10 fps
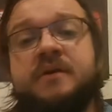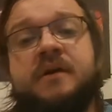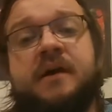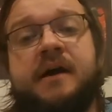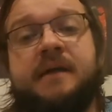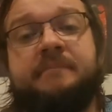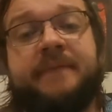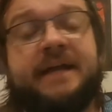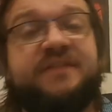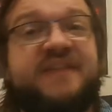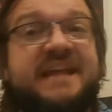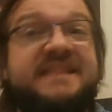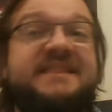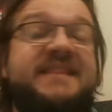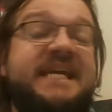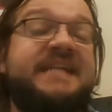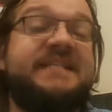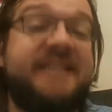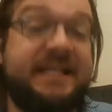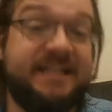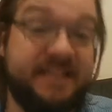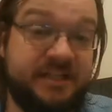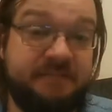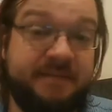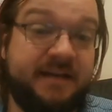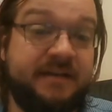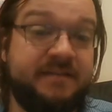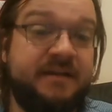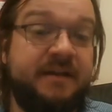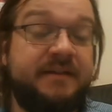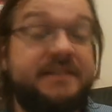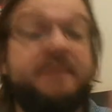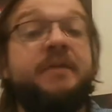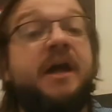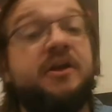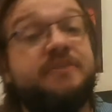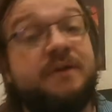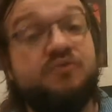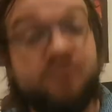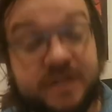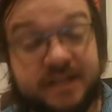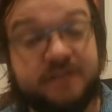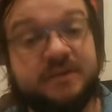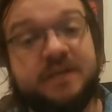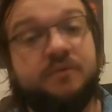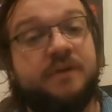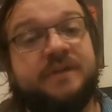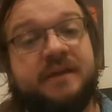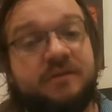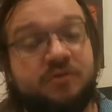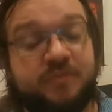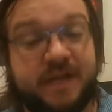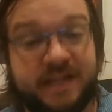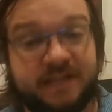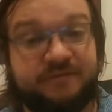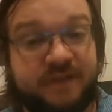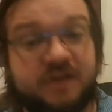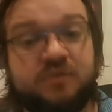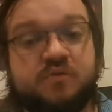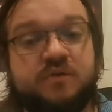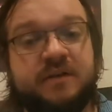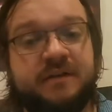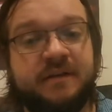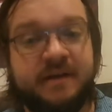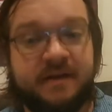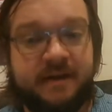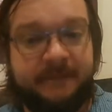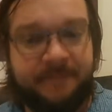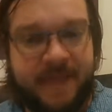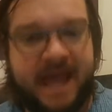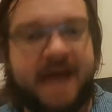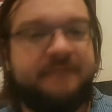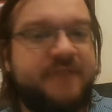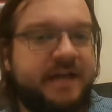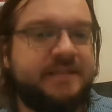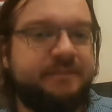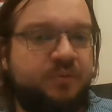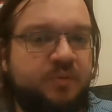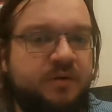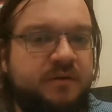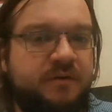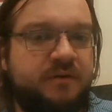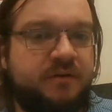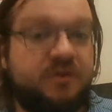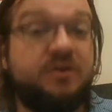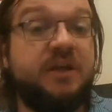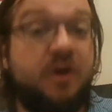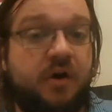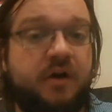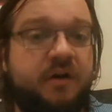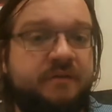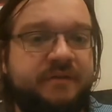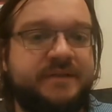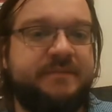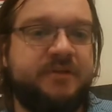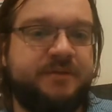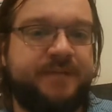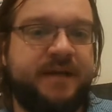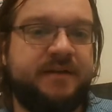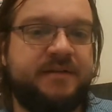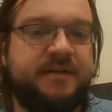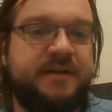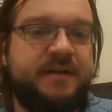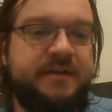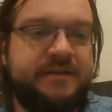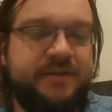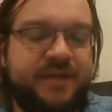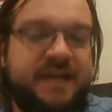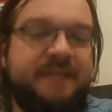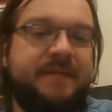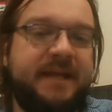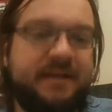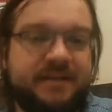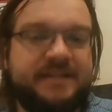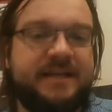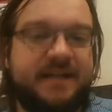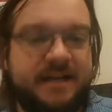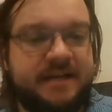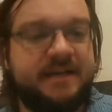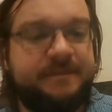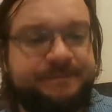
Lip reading: but I think it's a nice addition because someone else might really, really want that in their group, and I think it's very cool to have that support early on for some of those players, so that they can begin to at least get an idea.